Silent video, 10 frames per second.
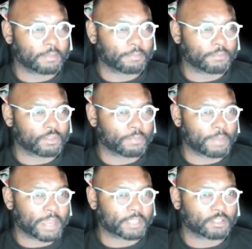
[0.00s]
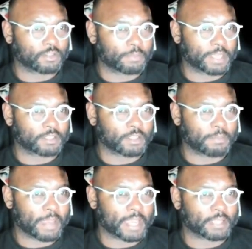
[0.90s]
You basically
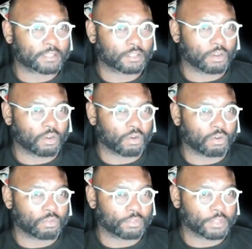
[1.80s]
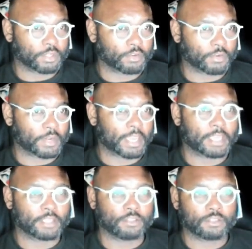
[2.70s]
passed all the
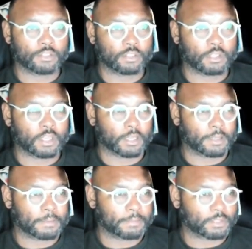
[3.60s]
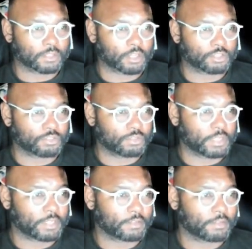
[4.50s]
grenades. As long as you
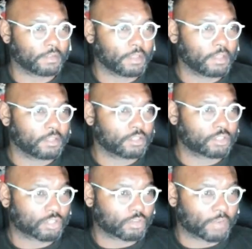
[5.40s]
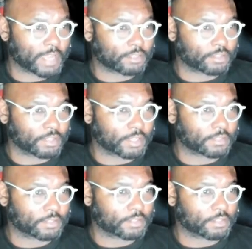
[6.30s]
didn't scratch
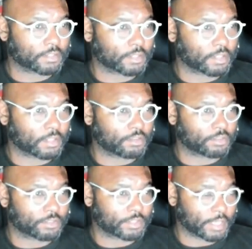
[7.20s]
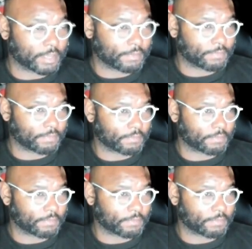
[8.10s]
this, then you're safe.